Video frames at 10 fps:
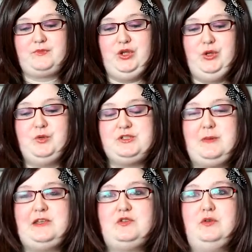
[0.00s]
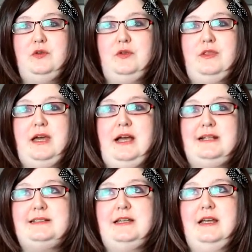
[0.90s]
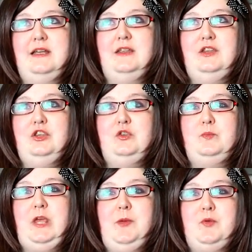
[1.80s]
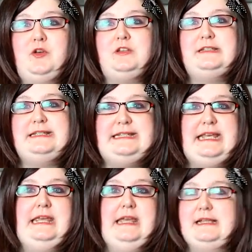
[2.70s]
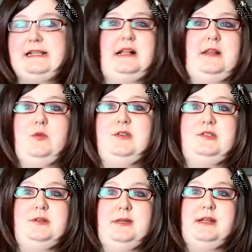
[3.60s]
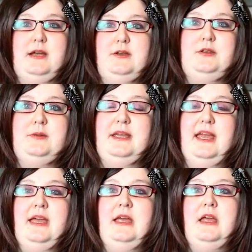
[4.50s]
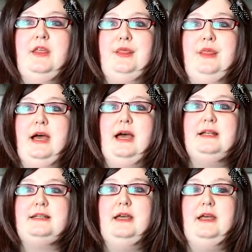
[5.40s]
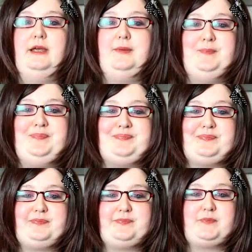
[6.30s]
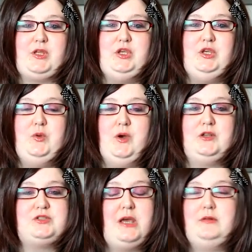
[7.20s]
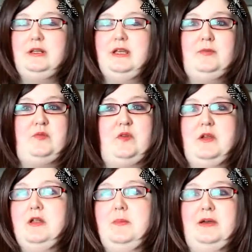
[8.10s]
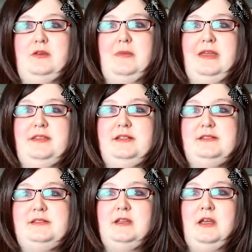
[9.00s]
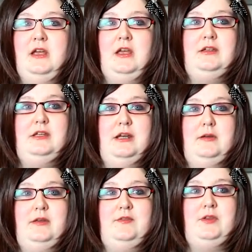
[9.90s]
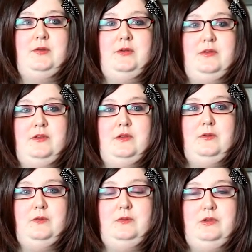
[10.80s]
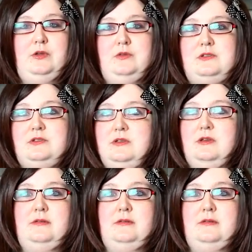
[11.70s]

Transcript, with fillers: you want to make sure that people can see exactly what you're doing and how you're doing it. That um, you are totally upfront about your methods. You know, if you if you use